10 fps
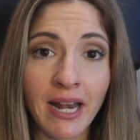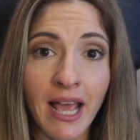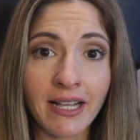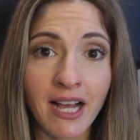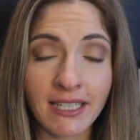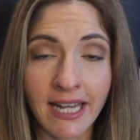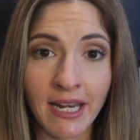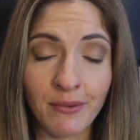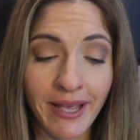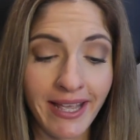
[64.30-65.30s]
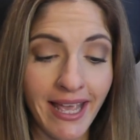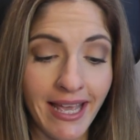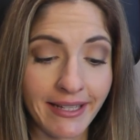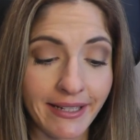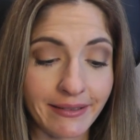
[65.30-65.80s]
but I got anyway,
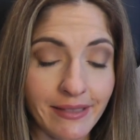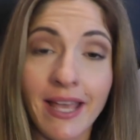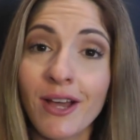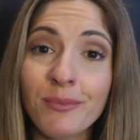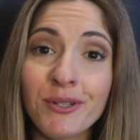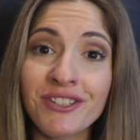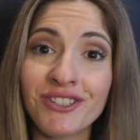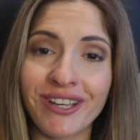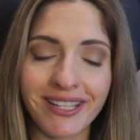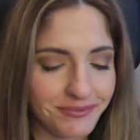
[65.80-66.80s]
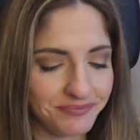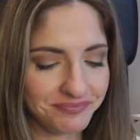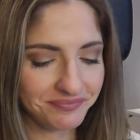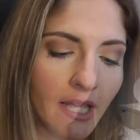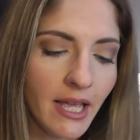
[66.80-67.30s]
and I hope you enjoy it.
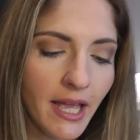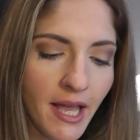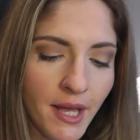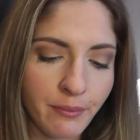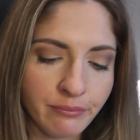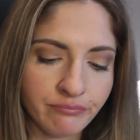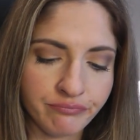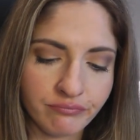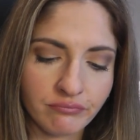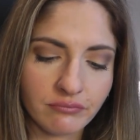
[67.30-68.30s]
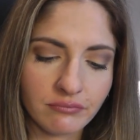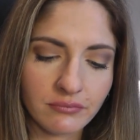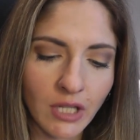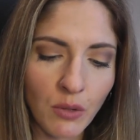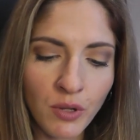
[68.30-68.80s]
Um,
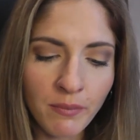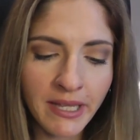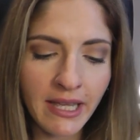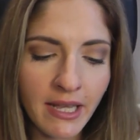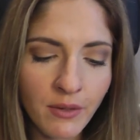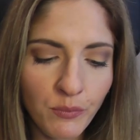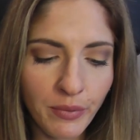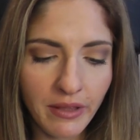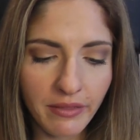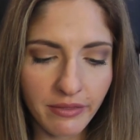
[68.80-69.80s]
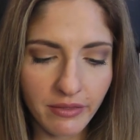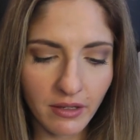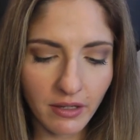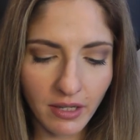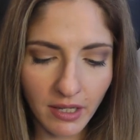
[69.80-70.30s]
we'll begin with
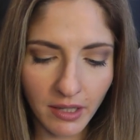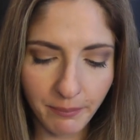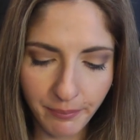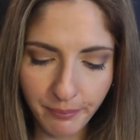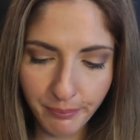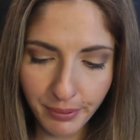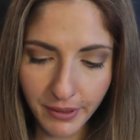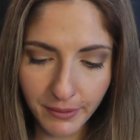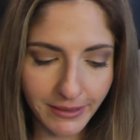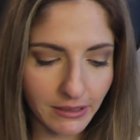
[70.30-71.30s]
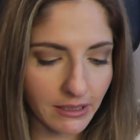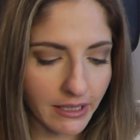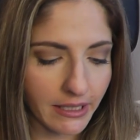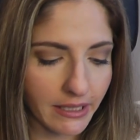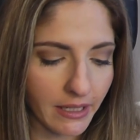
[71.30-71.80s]
uh,
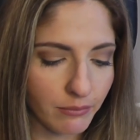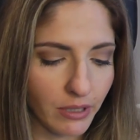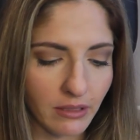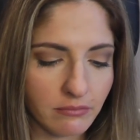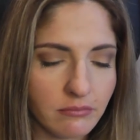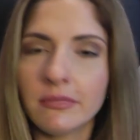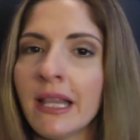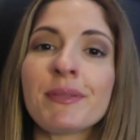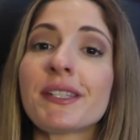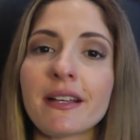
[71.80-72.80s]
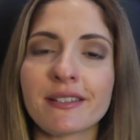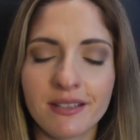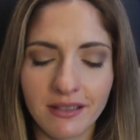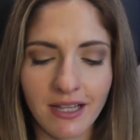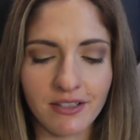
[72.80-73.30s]
apparently, uh, well,
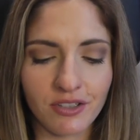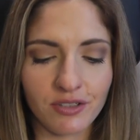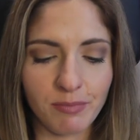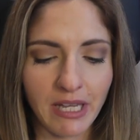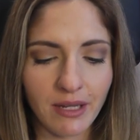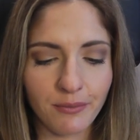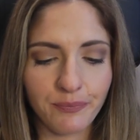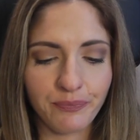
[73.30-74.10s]
lipsticks. Let's just begin.